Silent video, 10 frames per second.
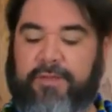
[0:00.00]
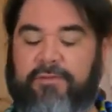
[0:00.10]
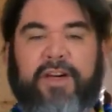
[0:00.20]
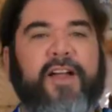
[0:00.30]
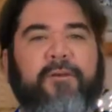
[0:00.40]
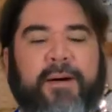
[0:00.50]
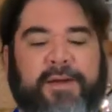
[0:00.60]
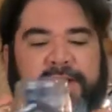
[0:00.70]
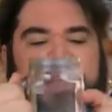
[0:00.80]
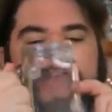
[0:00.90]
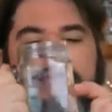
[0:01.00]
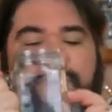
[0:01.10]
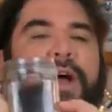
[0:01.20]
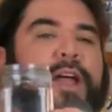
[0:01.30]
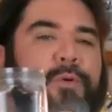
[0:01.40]
fill it up about
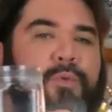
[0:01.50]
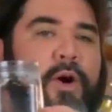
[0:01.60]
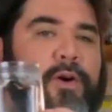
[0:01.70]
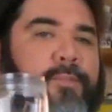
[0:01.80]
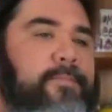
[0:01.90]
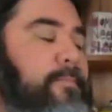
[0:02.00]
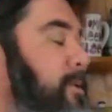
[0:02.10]
yay way with water.